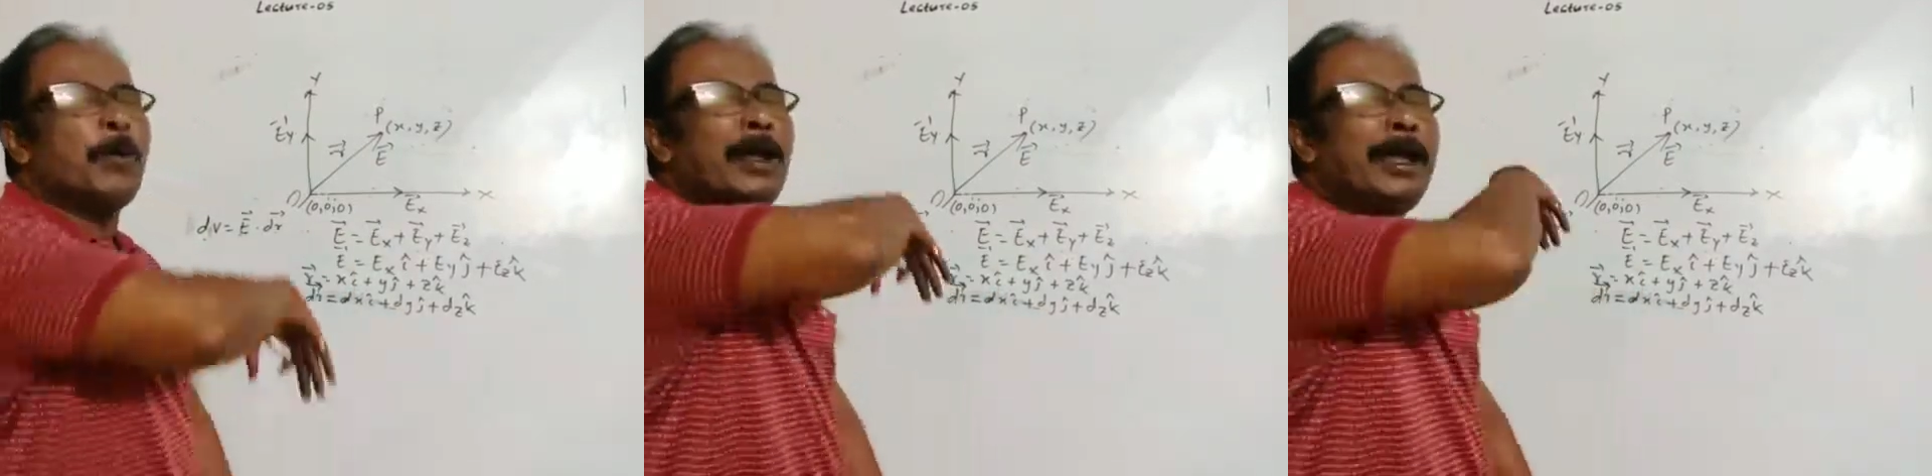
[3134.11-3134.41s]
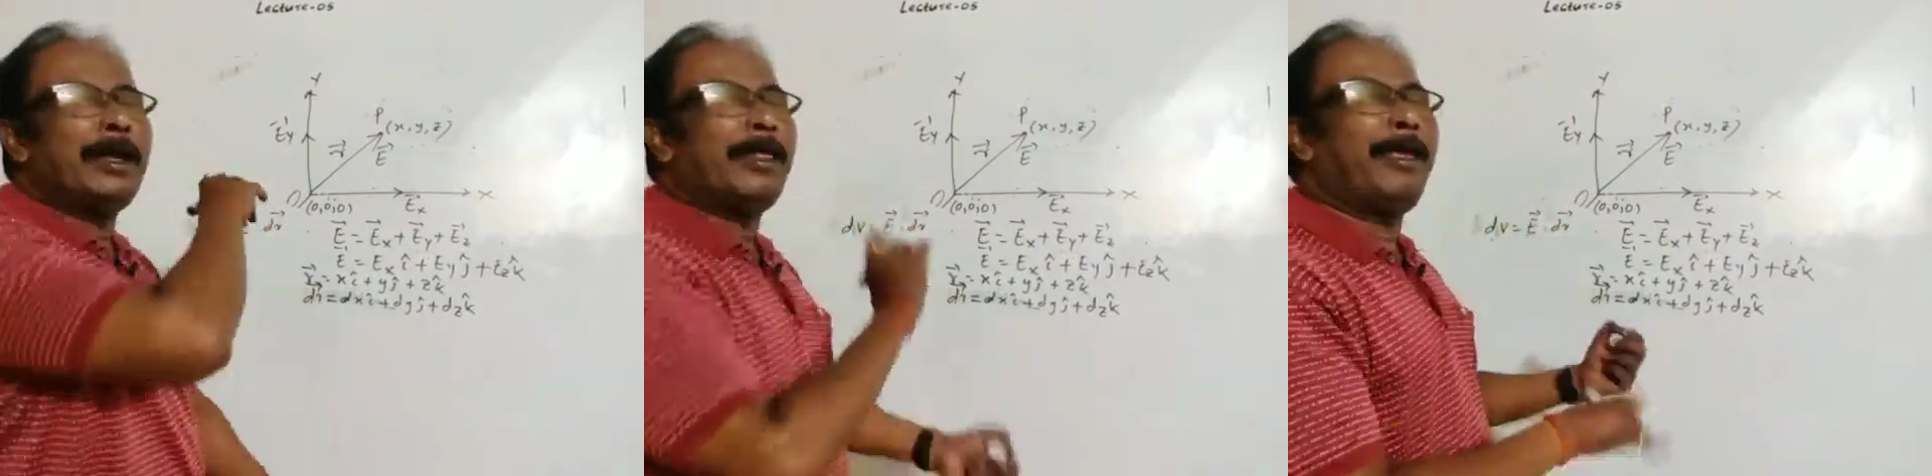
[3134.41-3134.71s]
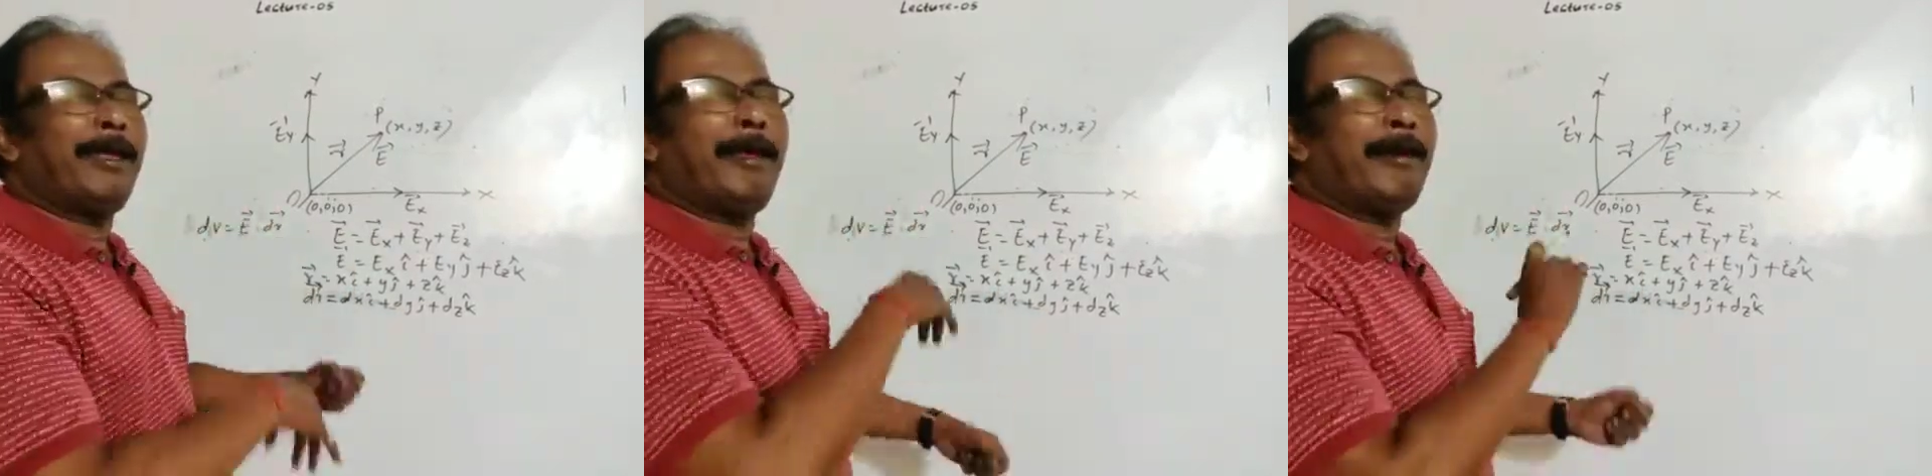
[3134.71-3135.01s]
Only
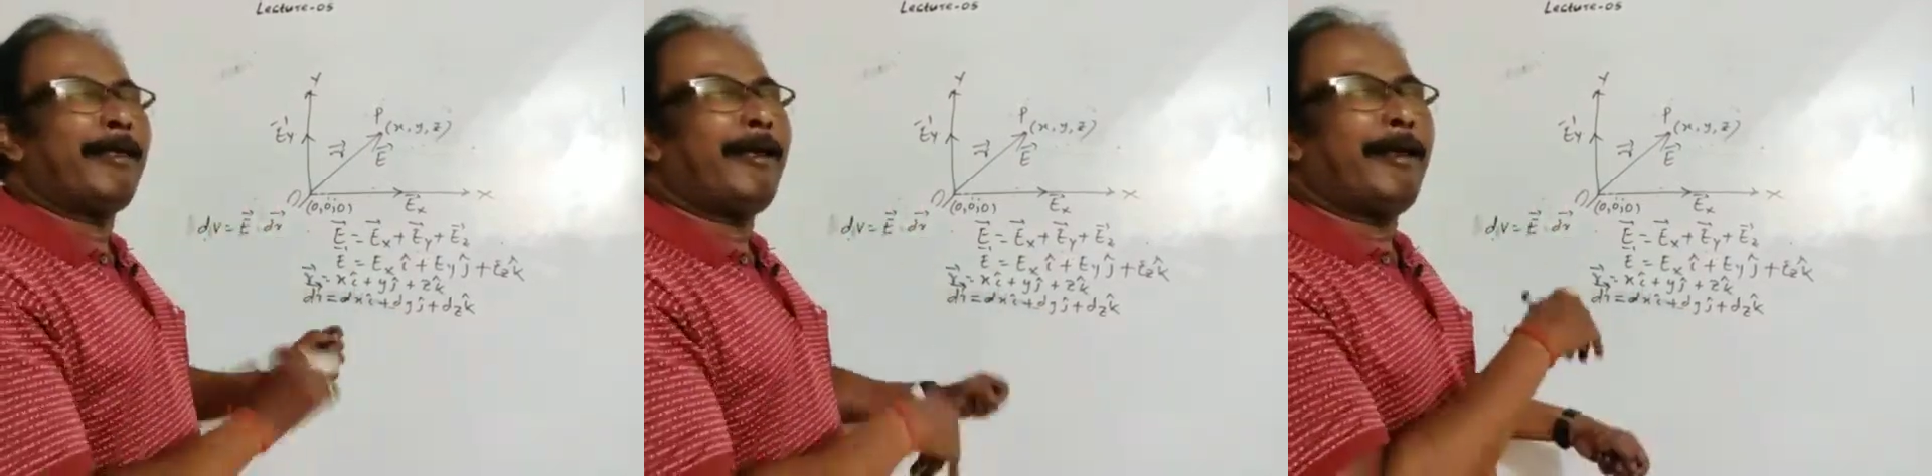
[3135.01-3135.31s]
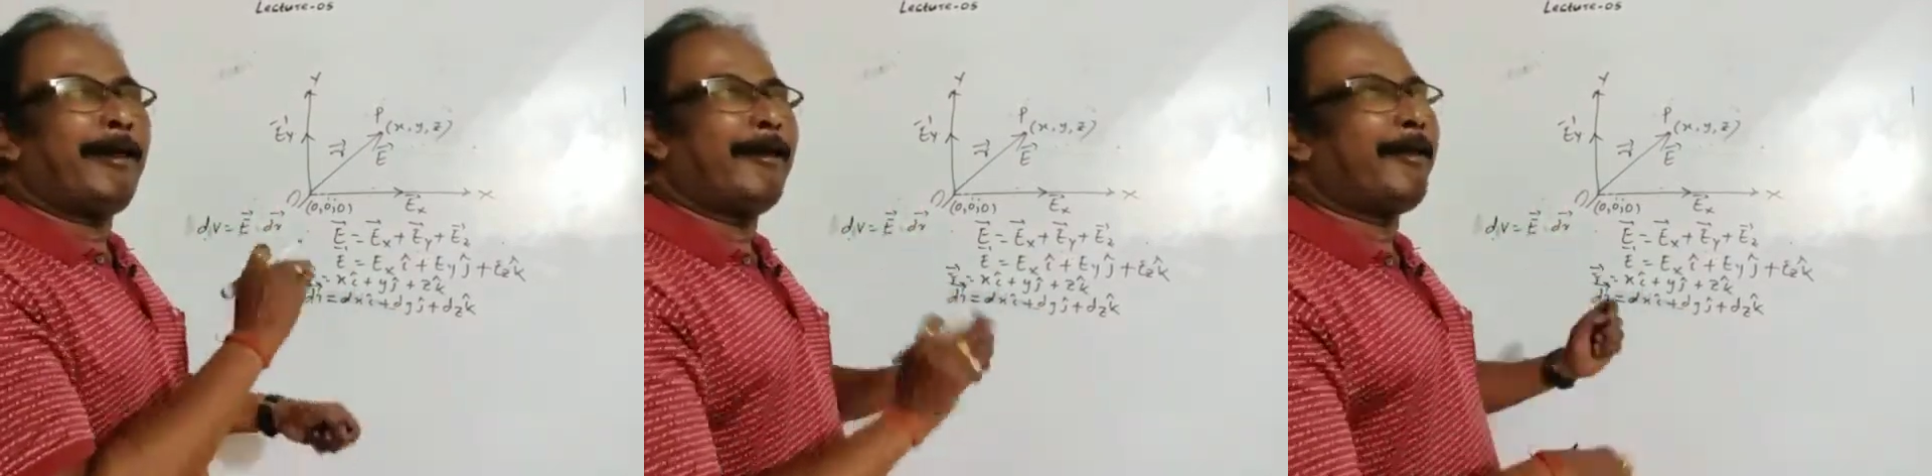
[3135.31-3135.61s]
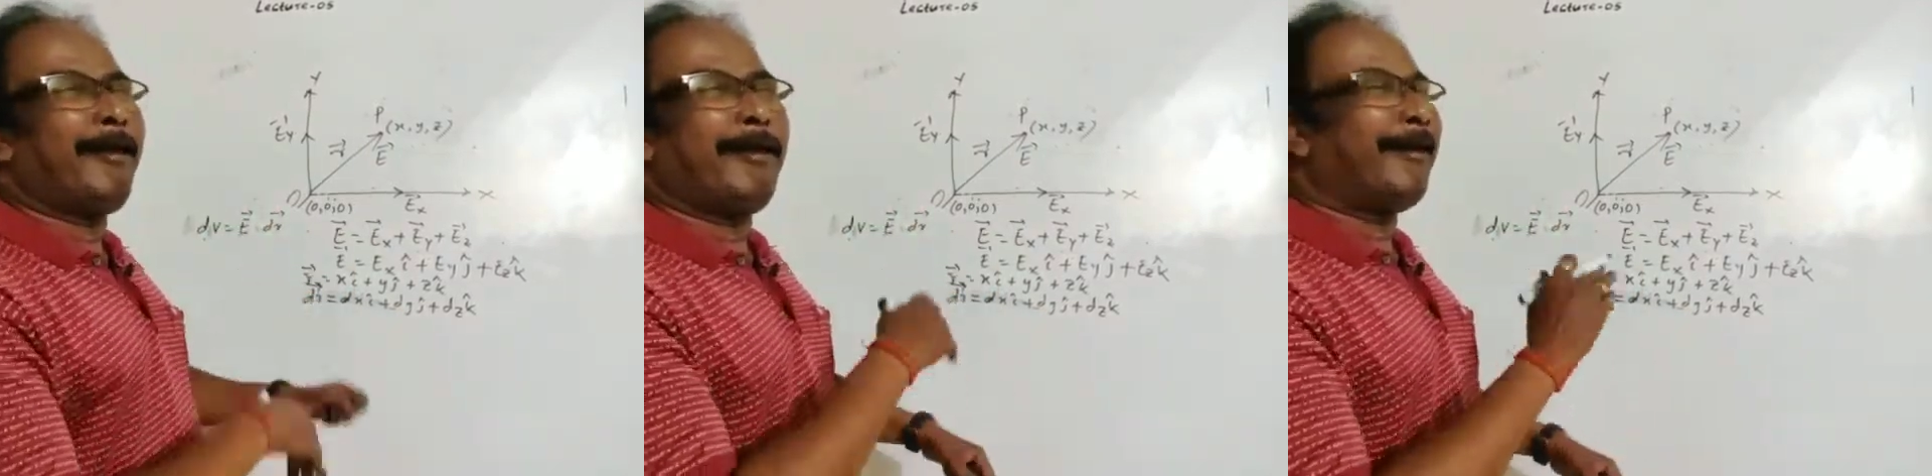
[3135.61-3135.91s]

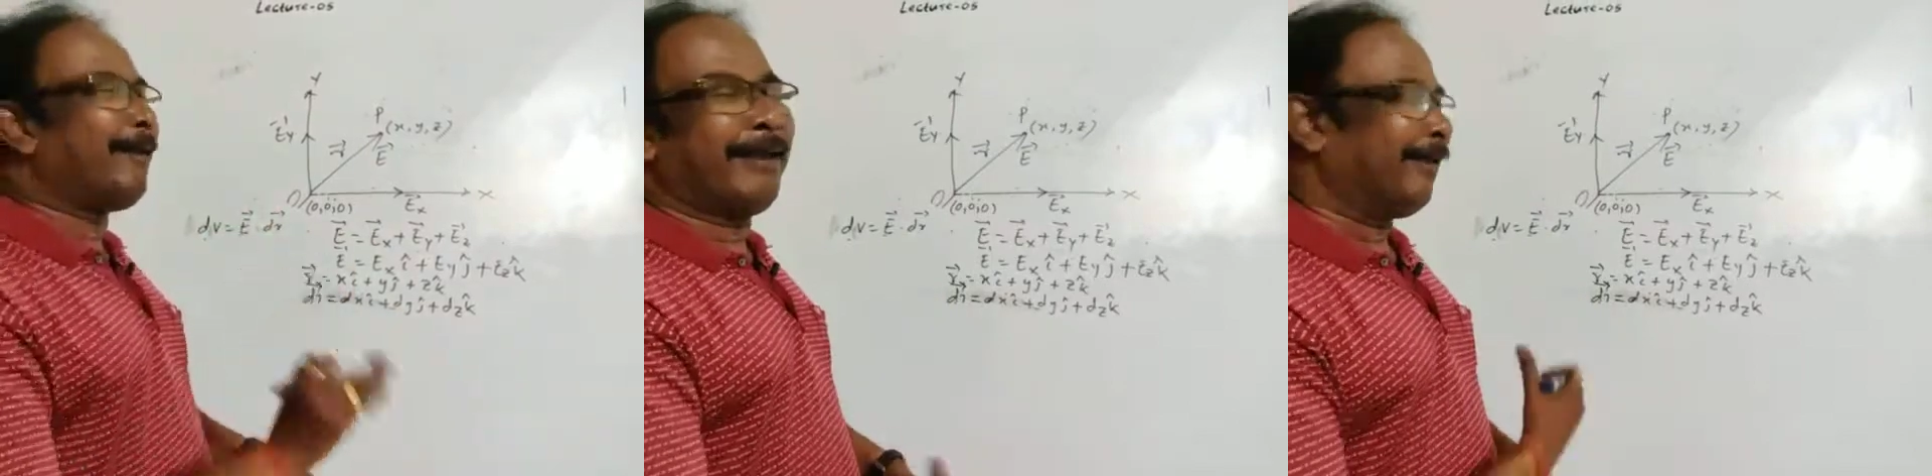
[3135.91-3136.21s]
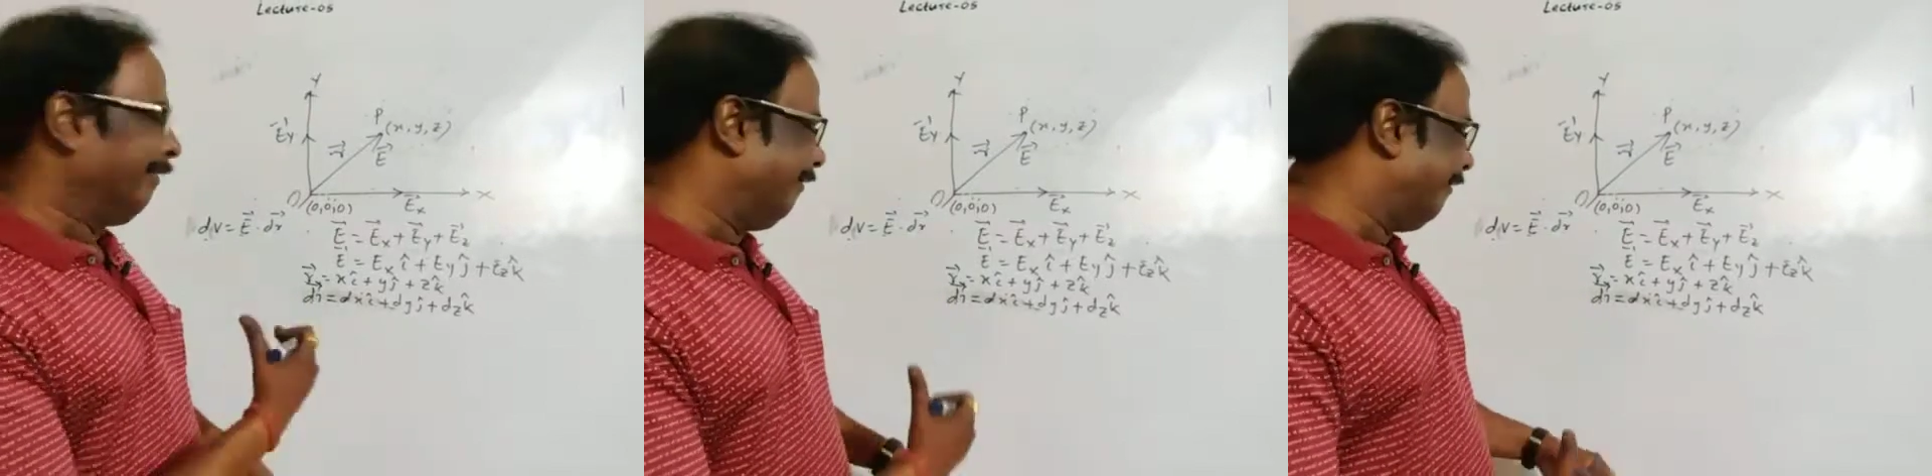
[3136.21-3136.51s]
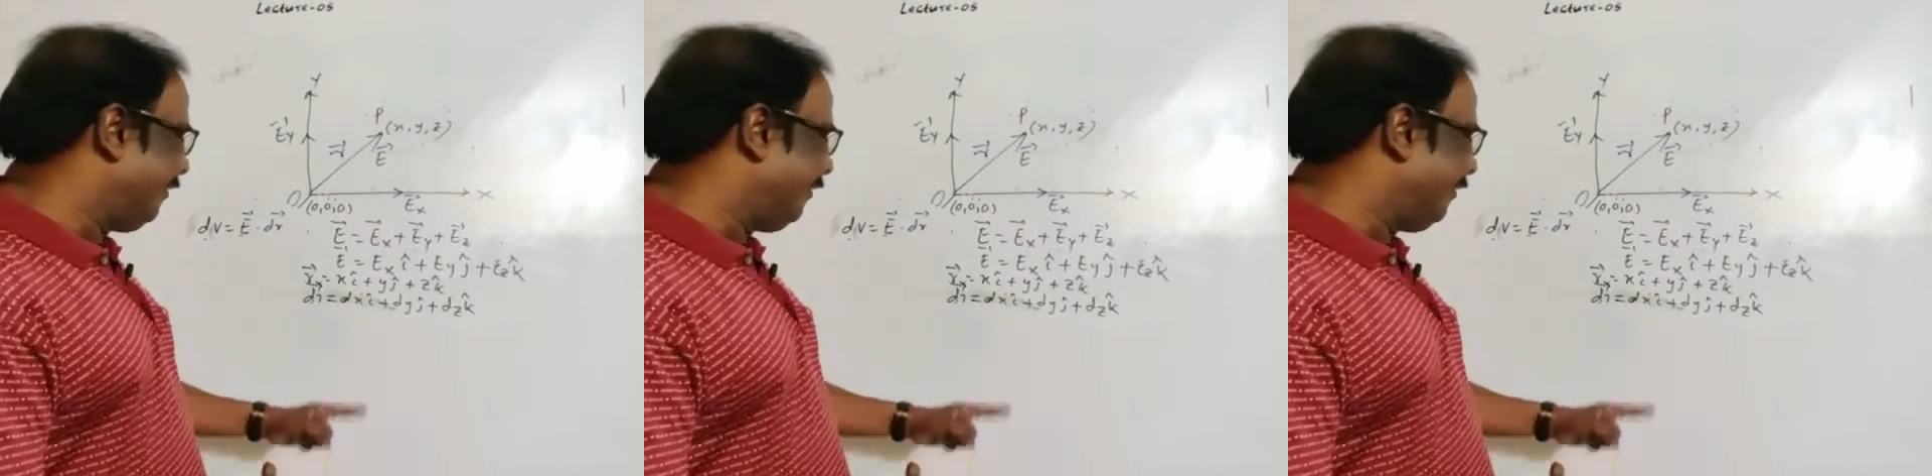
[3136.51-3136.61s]
d.